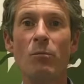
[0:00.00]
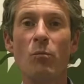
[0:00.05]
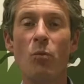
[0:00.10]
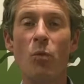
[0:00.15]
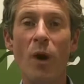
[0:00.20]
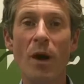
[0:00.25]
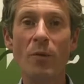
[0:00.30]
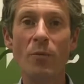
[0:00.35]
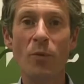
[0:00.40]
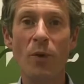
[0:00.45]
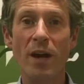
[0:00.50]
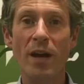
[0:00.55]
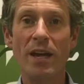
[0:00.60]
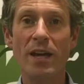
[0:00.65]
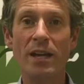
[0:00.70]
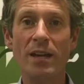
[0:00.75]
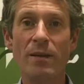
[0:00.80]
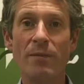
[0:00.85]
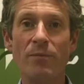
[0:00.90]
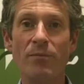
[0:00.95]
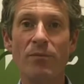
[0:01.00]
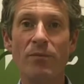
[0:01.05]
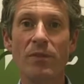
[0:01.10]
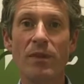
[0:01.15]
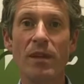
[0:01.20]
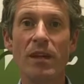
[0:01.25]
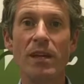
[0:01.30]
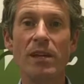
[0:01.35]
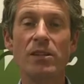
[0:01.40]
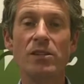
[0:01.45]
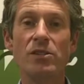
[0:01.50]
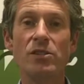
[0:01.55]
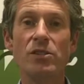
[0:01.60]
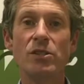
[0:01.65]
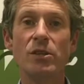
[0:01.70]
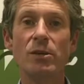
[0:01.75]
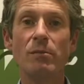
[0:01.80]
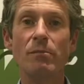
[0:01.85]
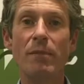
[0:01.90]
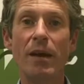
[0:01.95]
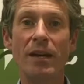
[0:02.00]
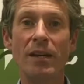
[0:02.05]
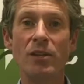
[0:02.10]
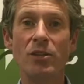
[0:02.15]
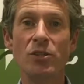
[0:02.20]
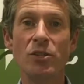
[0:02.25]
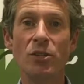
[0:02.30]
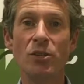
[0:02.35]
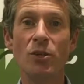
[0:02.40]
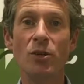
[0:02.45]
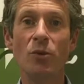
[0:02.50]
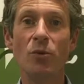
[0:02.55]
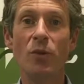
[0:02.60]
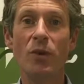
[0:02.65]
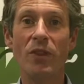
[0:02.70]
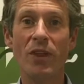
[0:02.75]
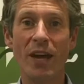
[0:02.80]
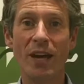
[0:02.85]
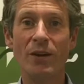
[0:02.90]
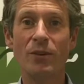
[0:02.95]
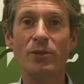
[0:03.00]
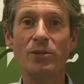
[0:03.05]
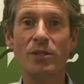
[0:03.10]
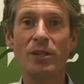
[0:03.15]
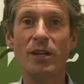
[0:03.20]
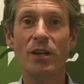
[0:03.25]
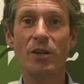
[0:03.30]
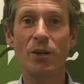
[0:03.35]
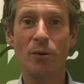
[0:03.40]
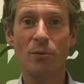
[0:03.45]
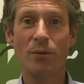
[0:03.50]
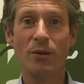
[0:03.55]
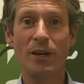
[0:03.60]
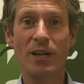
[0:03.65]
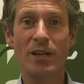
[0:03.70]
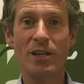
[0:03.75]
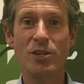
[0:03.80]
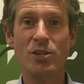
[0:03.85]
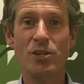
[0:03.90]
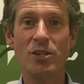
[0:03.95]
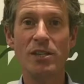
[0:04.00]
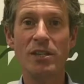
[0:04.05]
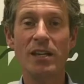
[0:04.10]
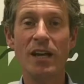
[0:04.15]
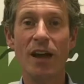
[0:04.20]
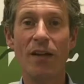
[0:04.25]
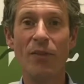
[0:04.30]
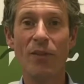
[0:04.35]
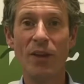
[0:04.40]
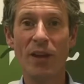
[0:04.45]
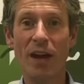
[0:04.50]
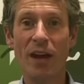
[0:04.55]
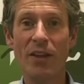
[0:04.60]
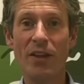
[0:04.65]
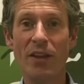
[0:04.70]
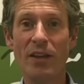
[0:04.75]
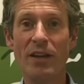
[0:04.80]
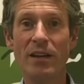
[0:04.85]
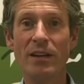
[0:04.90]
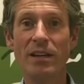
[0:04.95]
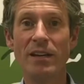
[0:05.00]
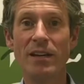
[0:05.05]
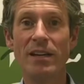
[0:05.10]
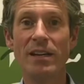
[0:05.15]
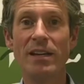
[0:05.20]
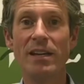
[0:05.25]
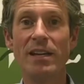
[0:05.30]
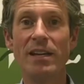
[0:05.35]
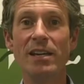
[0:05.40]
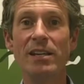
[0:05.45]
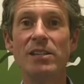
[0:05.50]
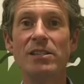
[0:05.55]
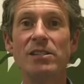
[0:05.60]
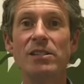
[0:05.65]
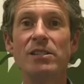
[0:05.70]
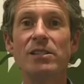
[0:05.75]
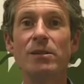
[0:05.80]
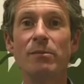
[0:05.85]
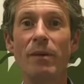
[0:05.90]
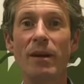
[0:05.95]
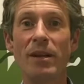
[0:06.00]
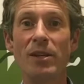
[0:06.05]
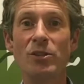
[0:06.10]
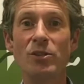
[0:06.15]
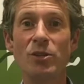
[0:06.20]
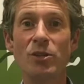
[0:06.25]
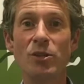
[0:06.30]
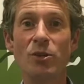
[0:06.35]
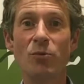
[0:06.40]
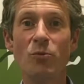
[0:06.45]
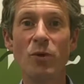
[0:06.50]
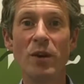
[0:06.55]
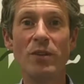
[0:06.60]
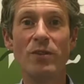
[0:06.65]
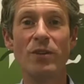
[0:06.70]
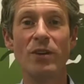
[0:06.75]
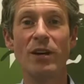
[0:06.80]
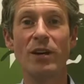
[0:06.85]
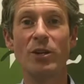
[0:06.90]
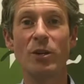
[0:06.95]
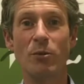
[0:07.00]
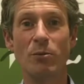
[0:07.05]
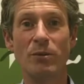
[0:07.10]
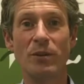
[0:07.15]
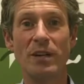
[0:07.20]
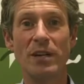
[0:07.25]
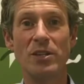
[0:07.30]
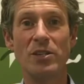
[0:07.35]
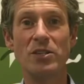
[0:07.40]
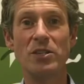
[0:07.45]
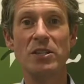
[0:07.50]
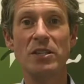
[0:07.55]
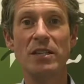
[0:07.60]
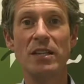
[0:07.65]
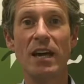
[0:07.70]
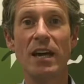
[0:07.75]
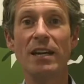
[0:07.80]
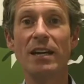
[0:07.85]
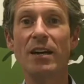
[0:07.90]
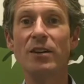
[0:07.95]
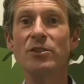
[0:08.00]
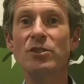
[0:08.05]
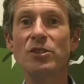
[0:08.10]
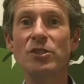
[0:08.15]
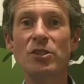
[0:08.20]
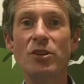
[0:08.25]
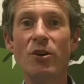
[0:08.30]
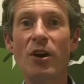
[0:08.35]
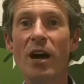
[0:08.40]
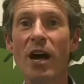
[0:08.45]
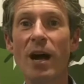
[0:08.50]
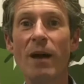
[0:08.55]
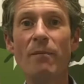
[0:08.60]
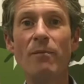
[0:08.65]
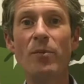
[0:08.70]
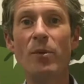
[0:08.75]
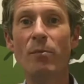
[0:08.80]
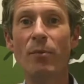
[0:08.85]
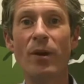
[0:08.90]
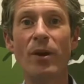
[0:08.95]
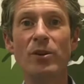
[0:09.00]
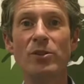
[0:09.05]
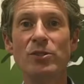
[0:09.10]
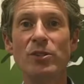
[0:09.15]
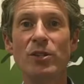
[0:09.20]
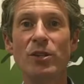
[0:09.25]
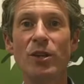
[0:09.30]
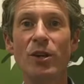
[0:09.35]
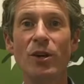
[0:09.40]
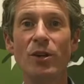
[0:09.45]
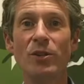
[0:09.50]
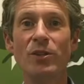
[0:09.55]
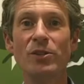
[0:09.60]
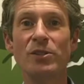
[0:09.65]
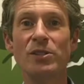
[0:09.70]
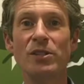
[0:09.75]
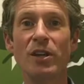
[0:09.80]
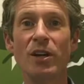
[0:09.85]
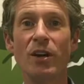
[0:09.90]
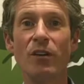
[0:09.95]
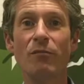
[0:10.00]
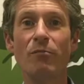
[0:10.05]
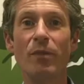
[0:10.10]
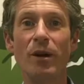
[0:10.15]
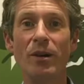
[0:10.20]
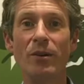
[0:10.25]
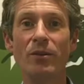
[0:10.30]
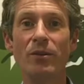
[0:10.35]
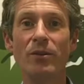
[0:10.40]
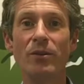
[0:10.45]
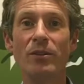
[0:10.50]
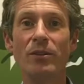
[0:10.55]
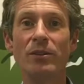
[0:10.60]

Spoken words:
One way is to manage you without an operation, and the other is to manage you with an operation. And I'll describe the pros and cons of both.